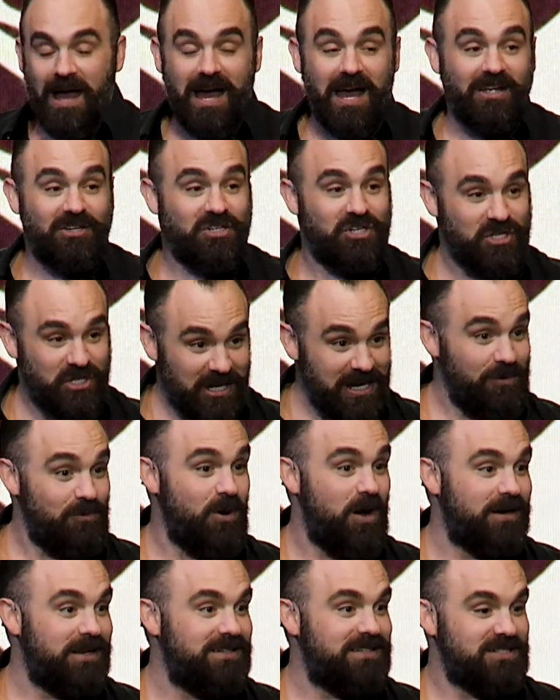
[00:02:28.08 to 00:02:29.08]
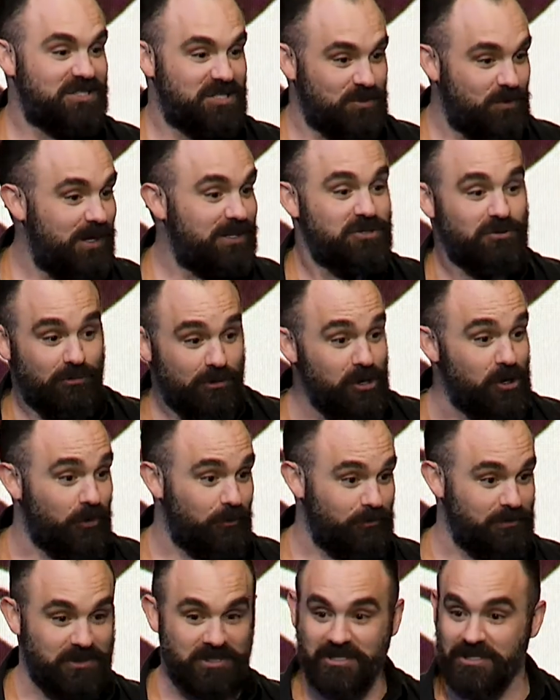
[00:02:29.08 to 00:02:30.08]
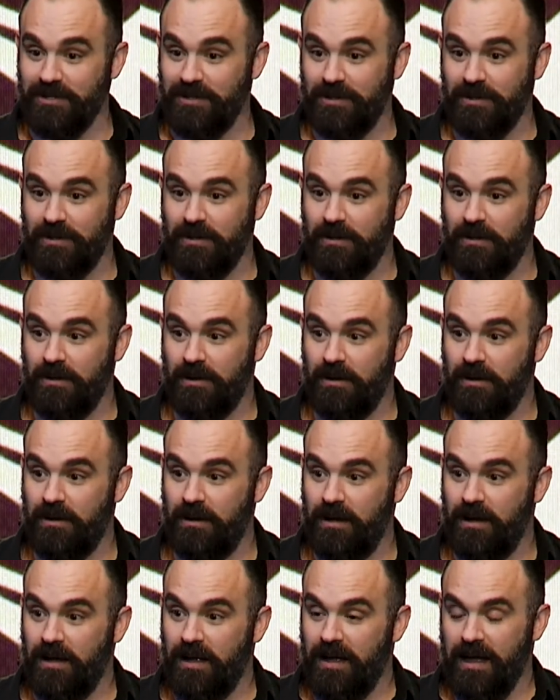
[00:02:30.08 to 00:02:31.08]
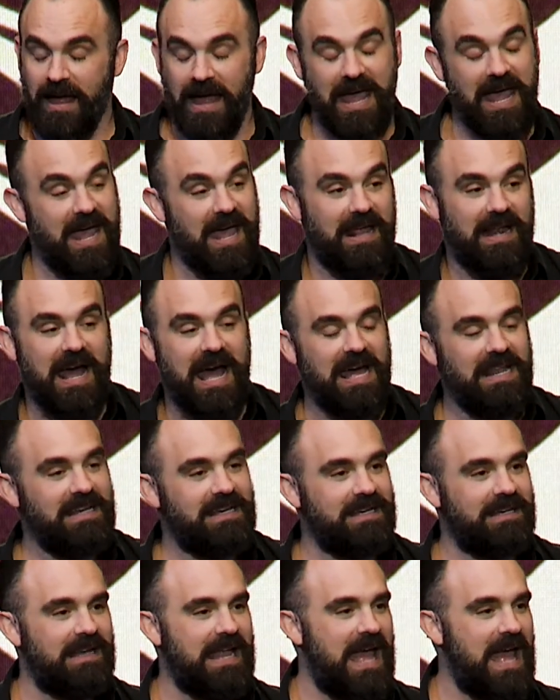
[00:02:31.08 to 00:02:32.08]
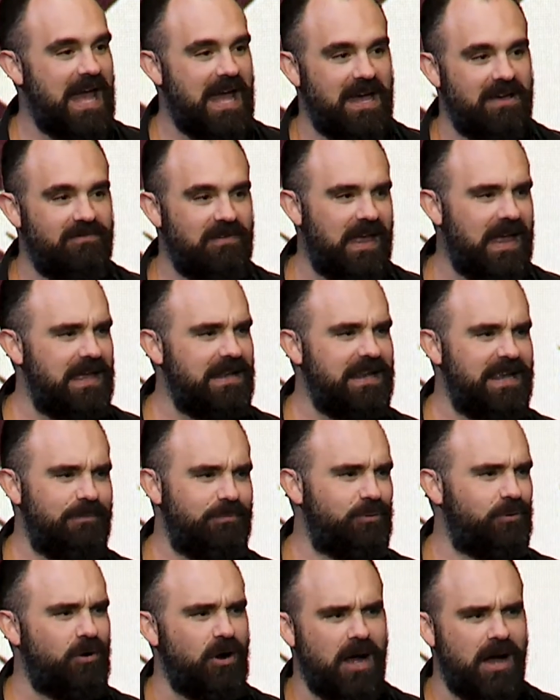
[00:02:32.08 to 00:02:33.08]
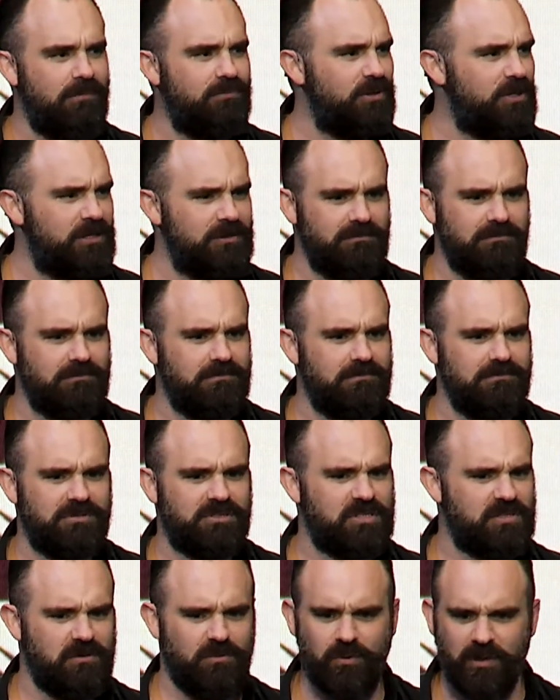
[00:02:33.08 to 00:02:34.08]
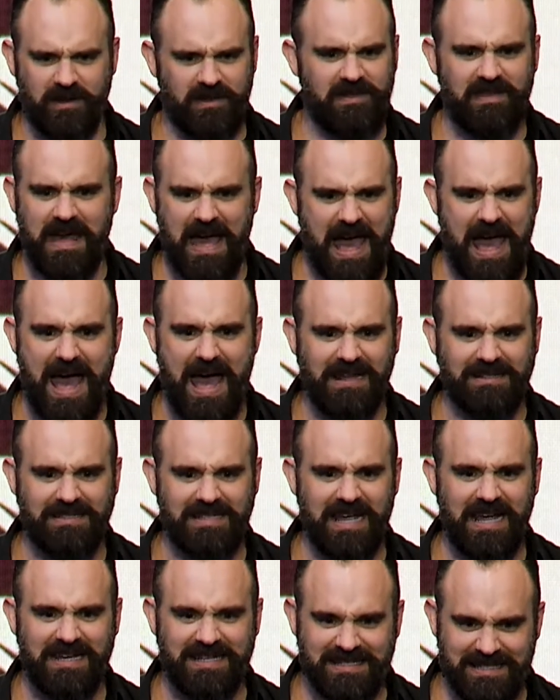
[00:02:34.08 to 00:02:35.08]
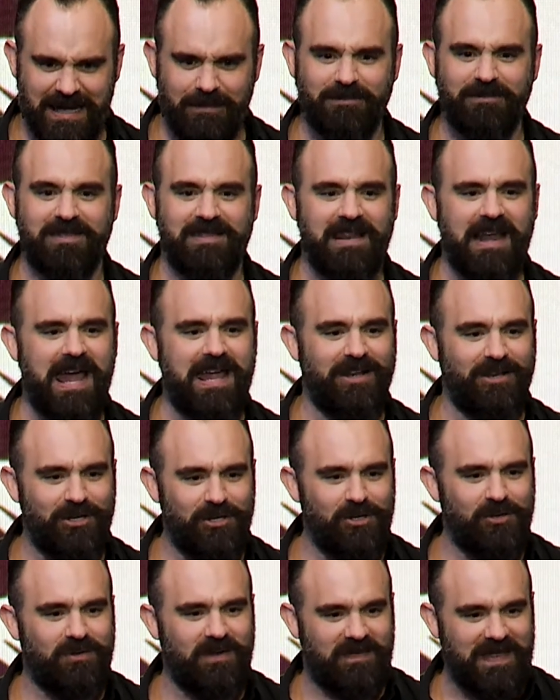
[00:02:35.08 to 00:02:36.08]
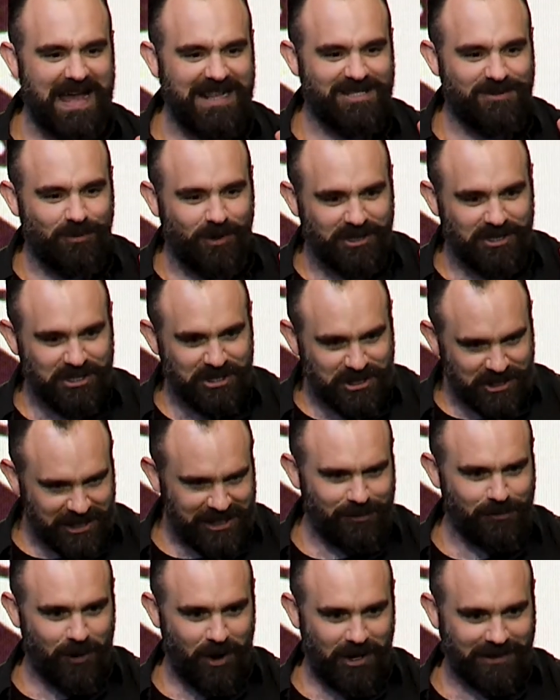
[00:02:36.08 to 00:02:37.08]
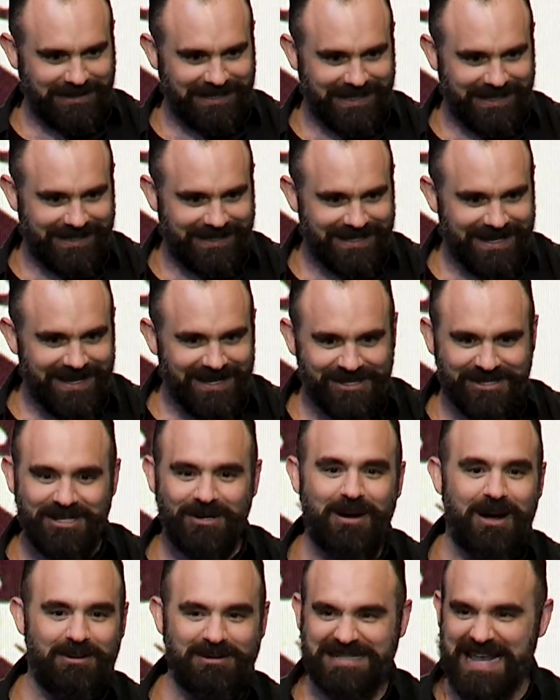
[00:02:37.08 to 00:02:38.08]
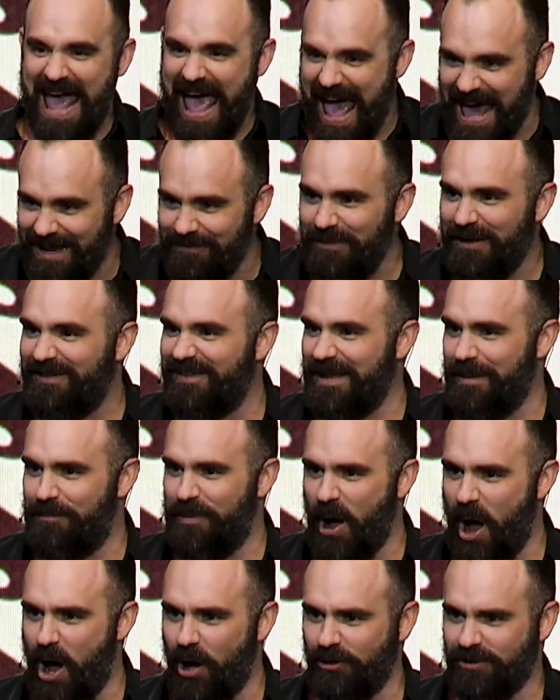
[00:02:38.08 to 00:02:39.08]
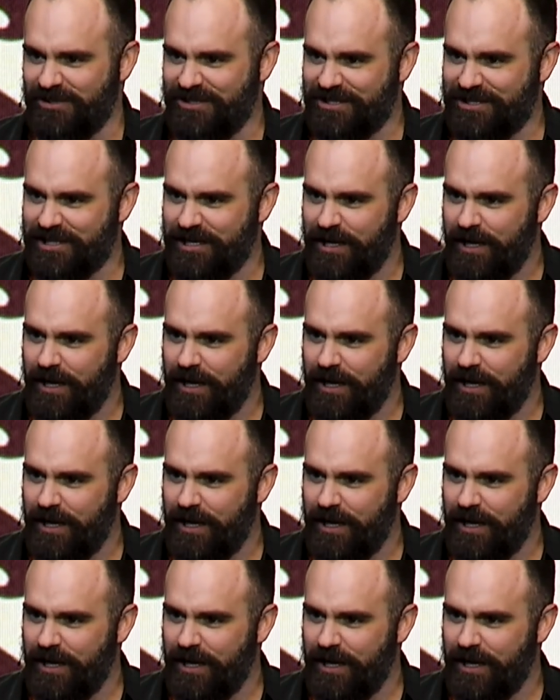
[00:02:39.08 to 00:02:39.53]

She wanted to switch rooms. And I didn't have any problems with that, except that I knew that that's what she wanted. So I was adamantly opposed.